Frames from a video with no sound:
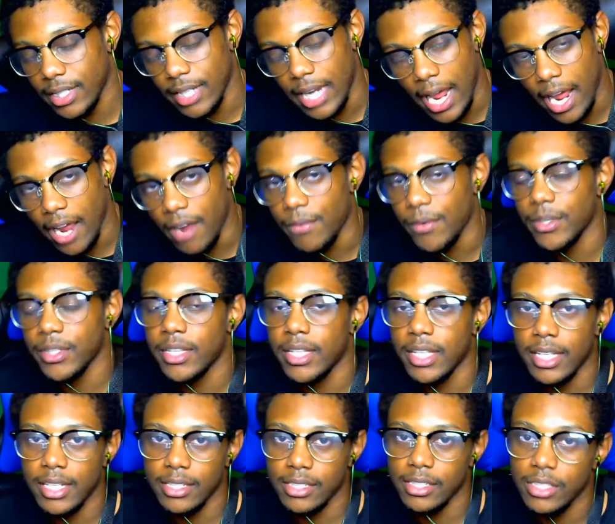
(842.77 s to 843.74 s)

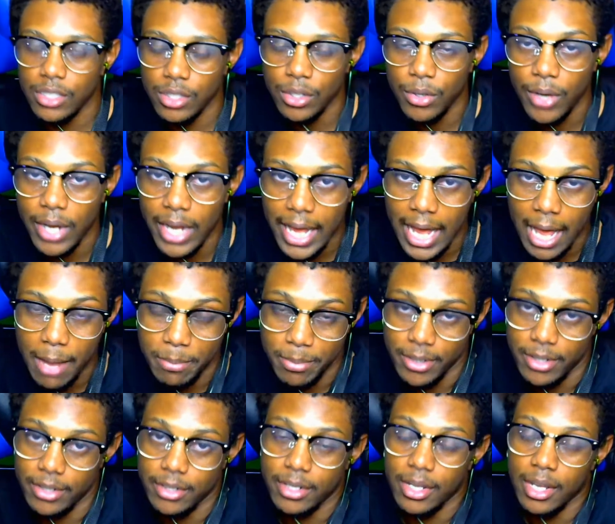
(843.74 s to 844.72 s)
everything still
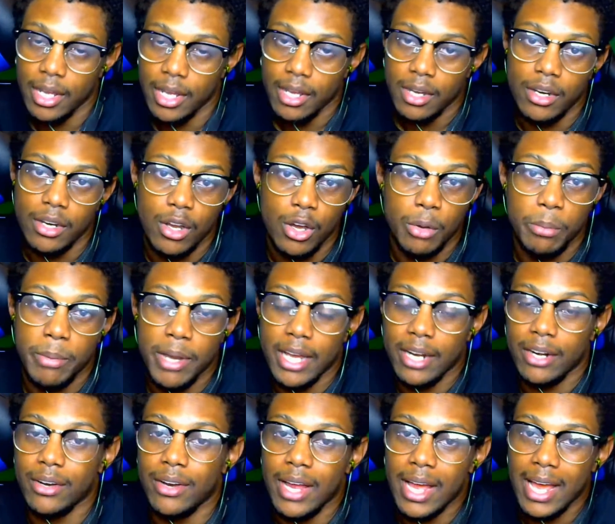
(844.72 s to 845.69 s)
happened, no
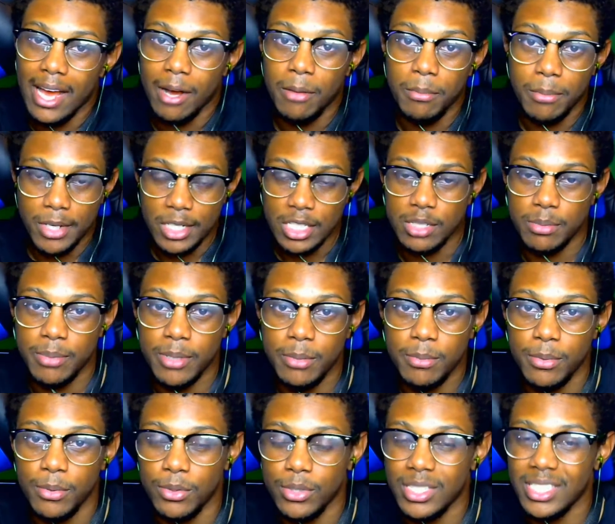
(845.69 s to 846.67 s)
matter how much
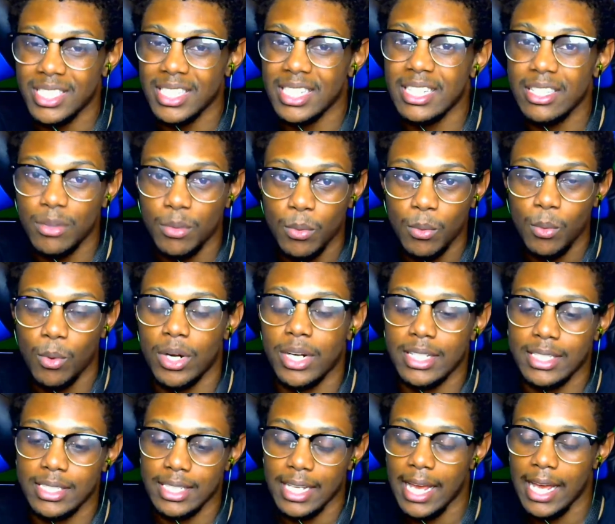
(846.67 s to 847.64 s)
people didn't want
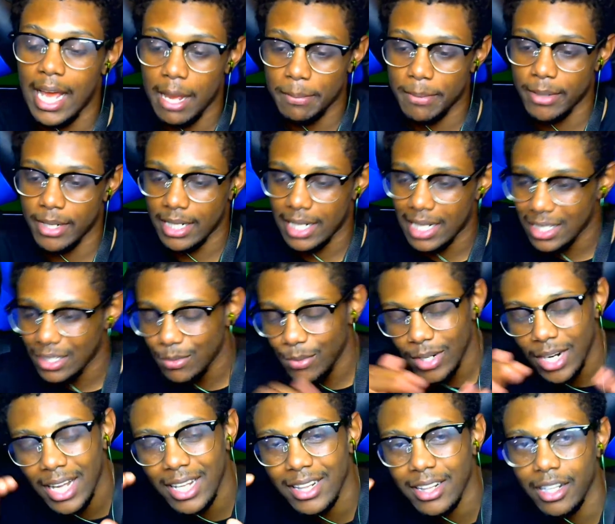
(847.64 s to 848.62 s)
it to happen. That's
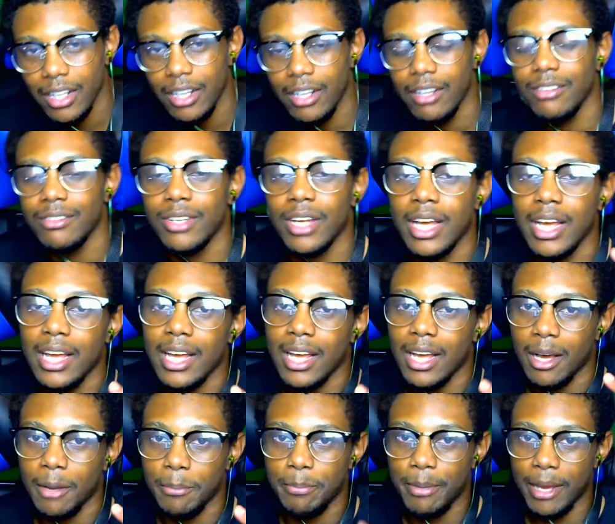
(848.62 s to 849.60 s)
what I love
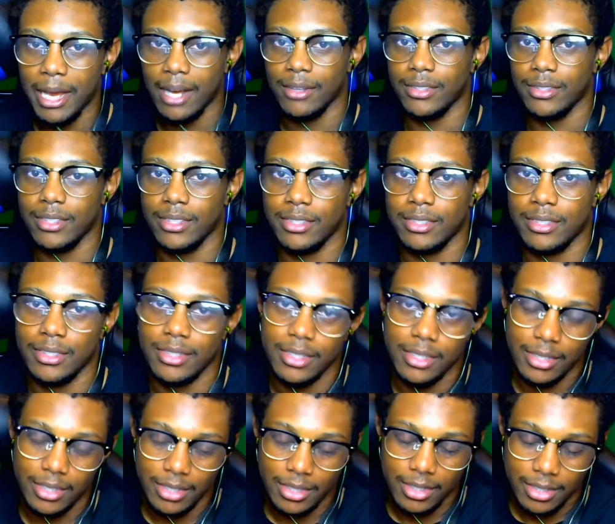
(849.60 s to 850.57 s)
about
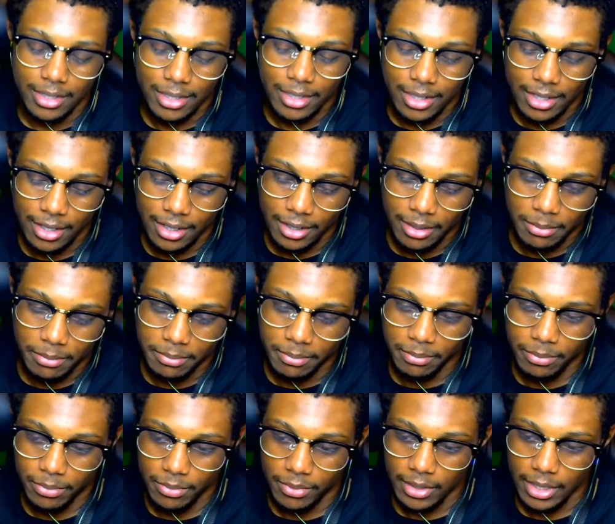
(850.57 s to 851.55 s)
um,
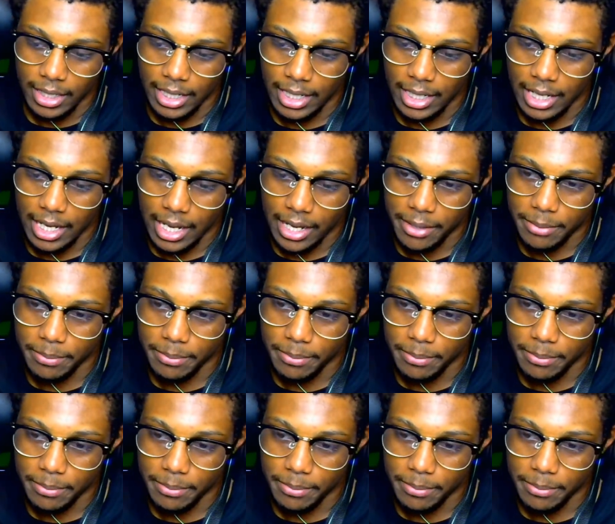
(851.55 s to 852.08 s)
Endgame